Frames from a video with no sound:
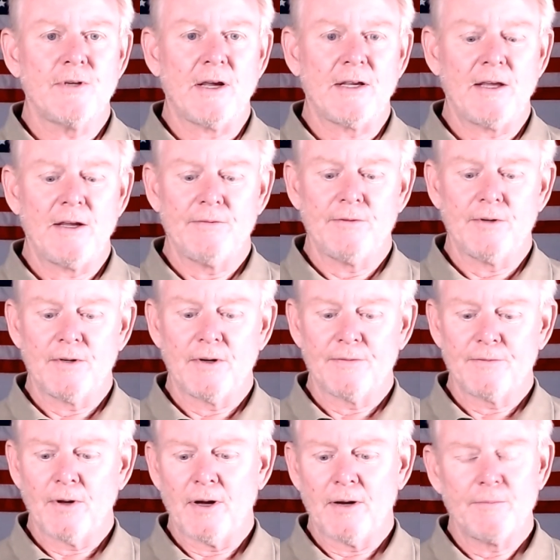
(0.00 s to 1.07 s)
I gave you enough
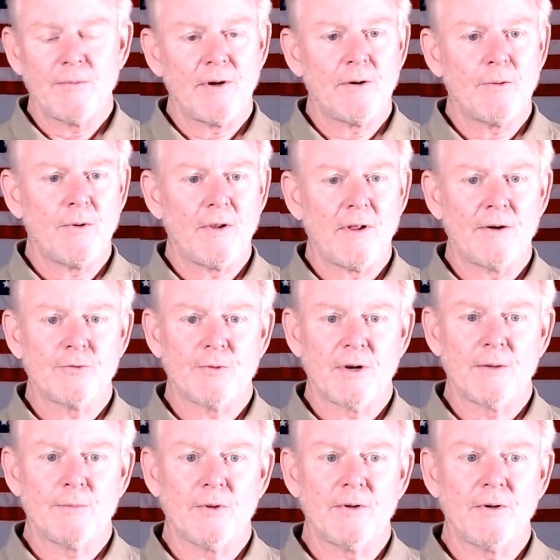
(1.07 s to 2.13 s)
time there while I was
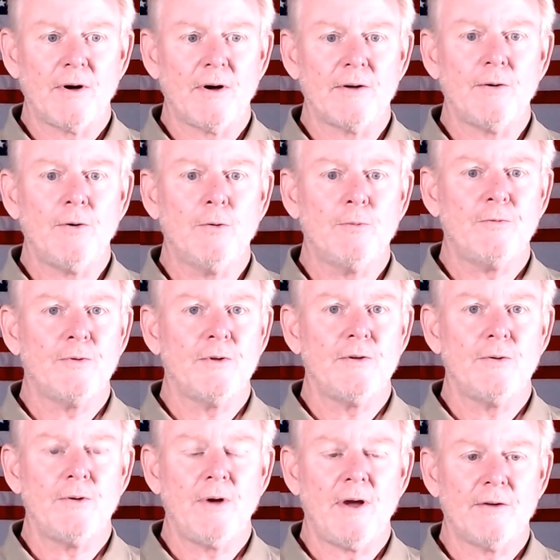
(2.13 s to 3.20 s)
rambling on. Hopefully
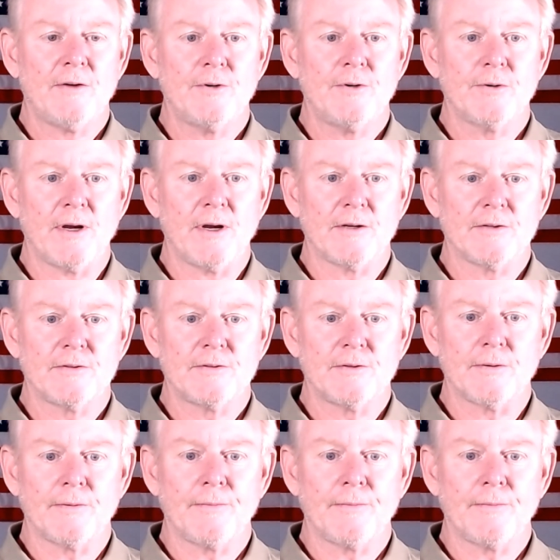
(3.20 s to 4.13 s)
you have your answer.